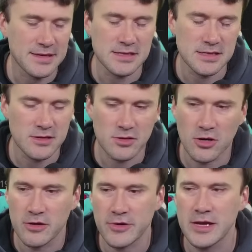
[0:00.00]
I think is the other
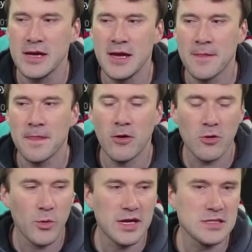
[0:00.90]
card, right? There are
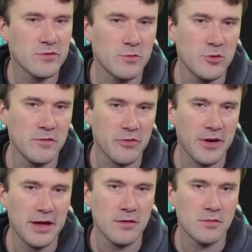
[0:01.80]
ways to remove
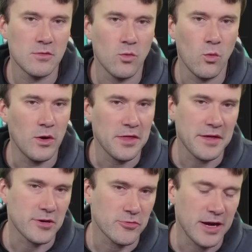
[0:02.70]
threat with
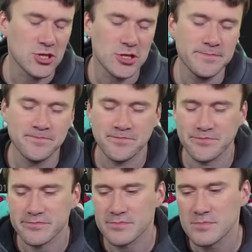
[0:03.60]
aggression.
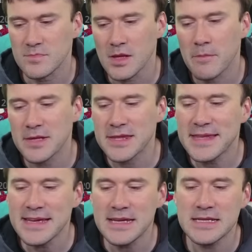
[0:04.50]
But the
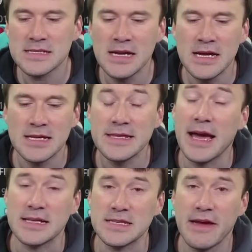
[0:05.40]
thing is,
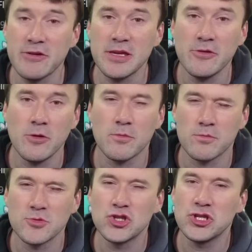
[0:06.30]
yes, every hero,
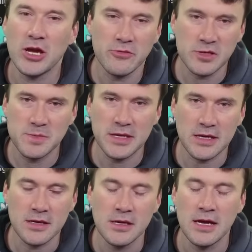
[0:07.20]
generally
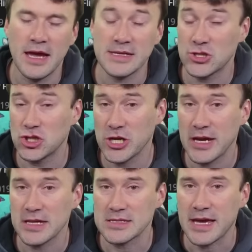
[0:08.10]
speaking, has a
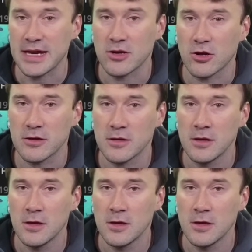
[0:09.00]
giant attack card.